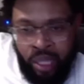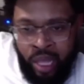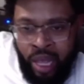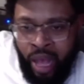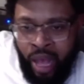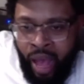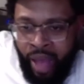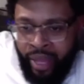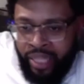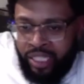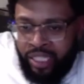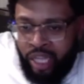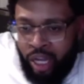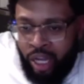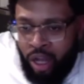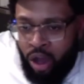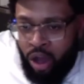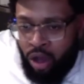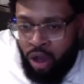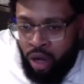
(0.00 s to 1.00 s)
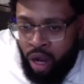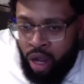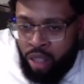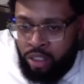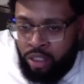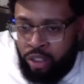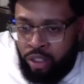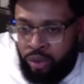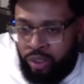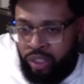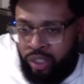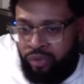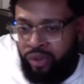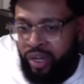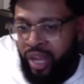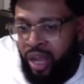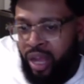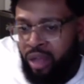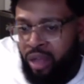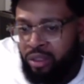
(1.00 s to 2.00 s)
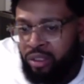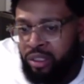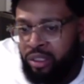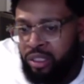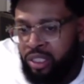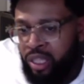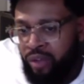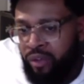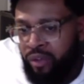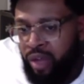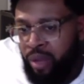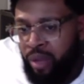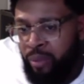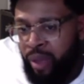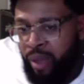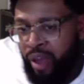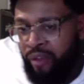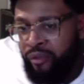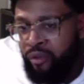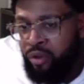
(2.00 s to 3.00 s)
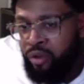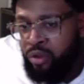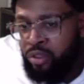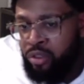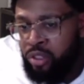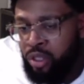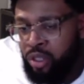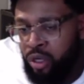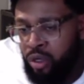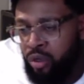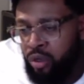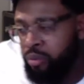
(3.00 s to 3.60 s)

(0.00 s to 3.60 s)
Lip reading: I guess I caught on to it. It's funny how stuff come back full circle,